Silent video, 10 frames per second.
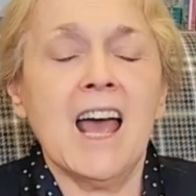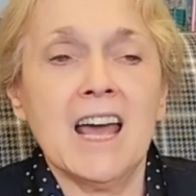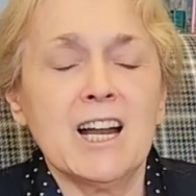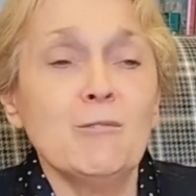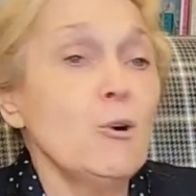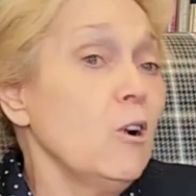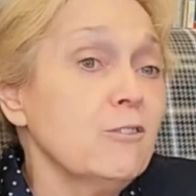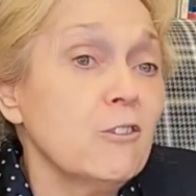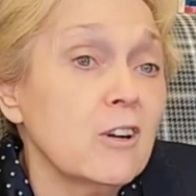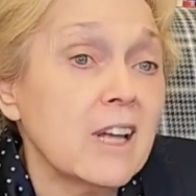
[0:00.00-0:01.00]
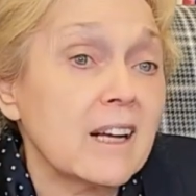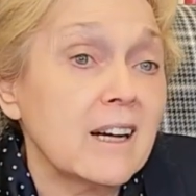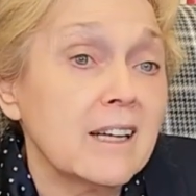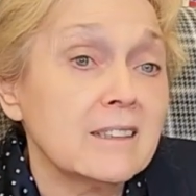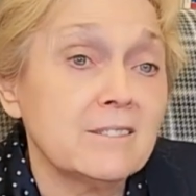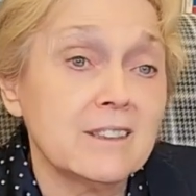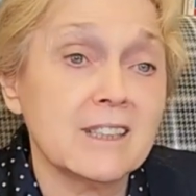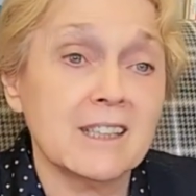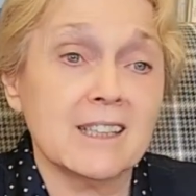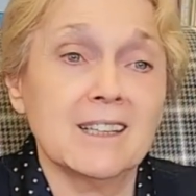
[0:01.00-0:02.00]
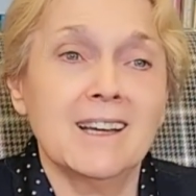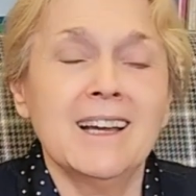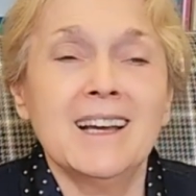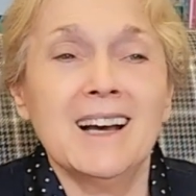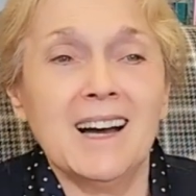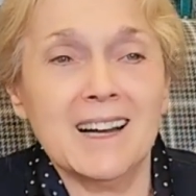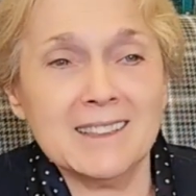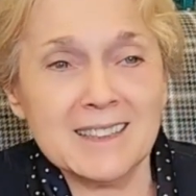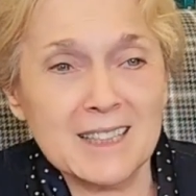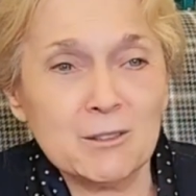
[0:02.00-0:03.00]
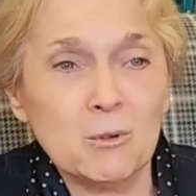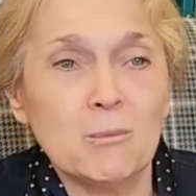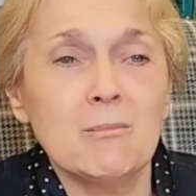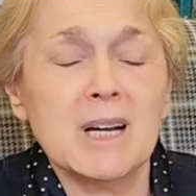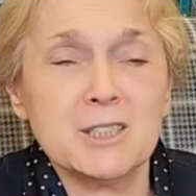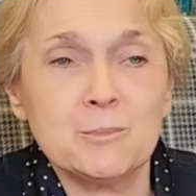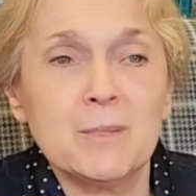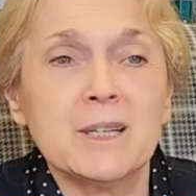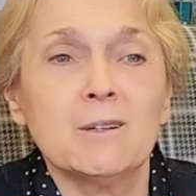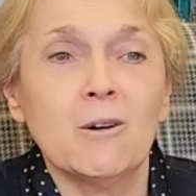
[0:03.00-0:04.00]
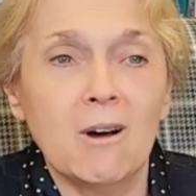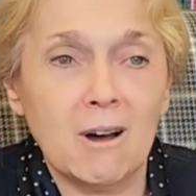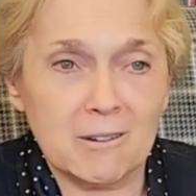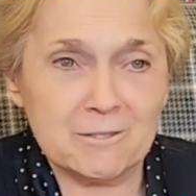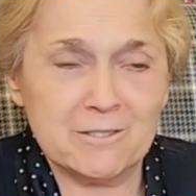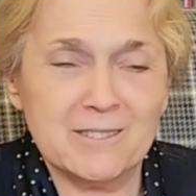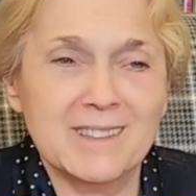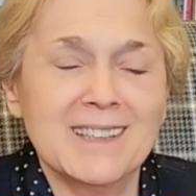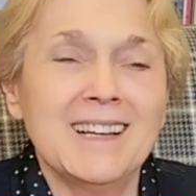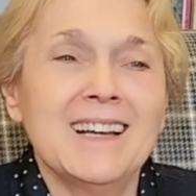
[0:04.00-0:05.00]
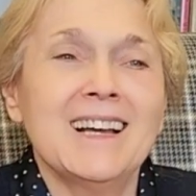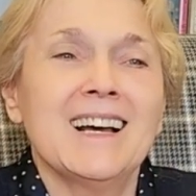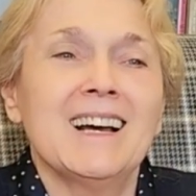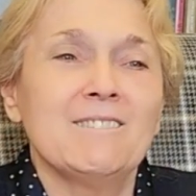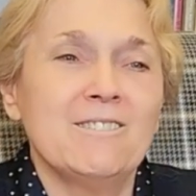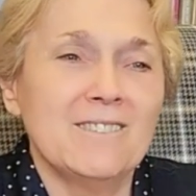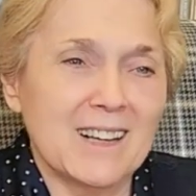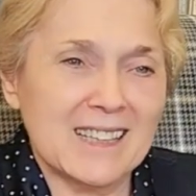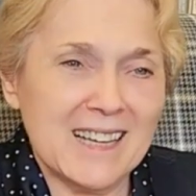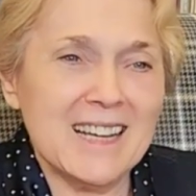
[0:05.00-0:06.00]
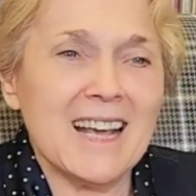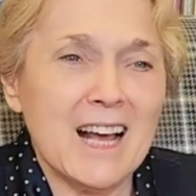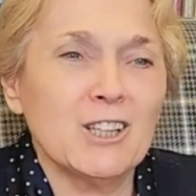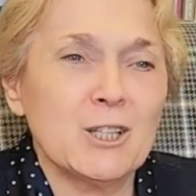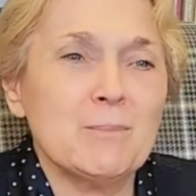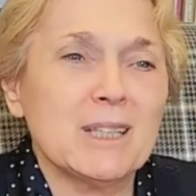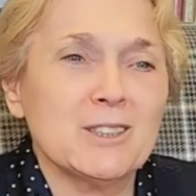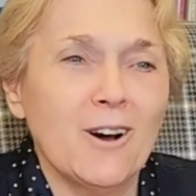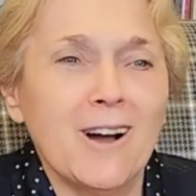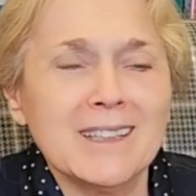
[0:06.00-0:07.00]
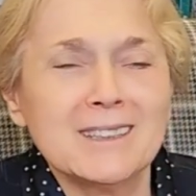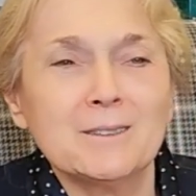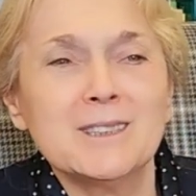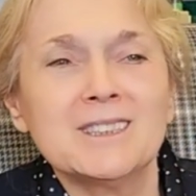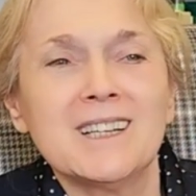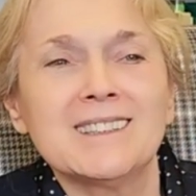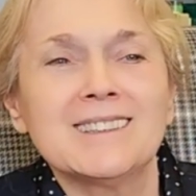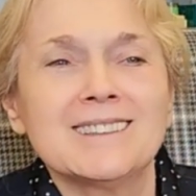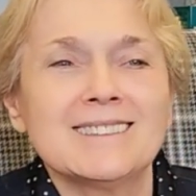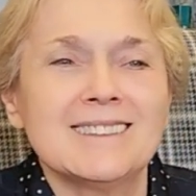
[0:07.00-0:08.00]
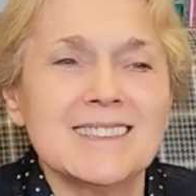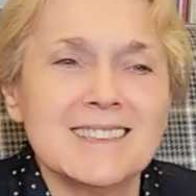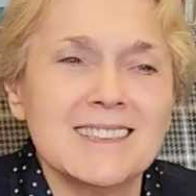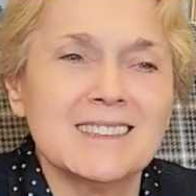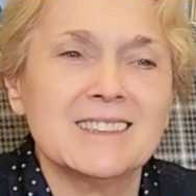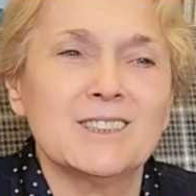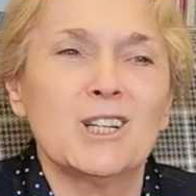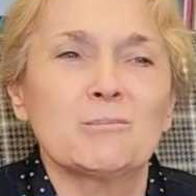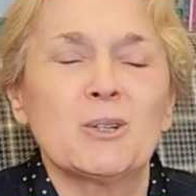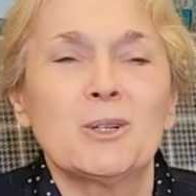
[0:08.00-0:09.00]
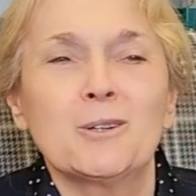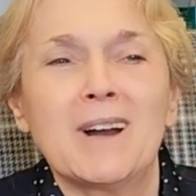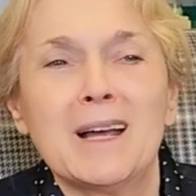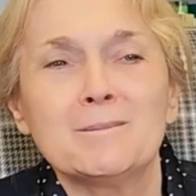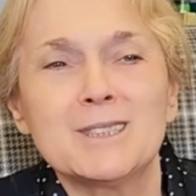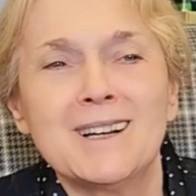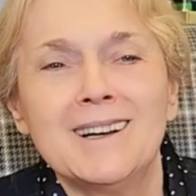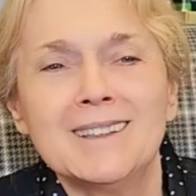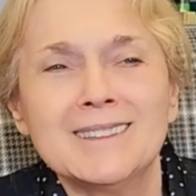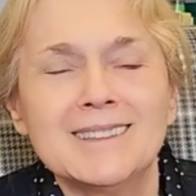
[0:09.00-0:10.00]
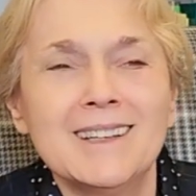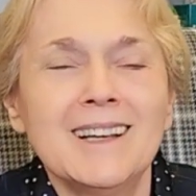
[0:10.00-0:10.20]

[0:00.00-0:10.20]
And I'm all for that kind of thinking. I think we're much better off getting healthy by talking to each other, listening to talk programs on it,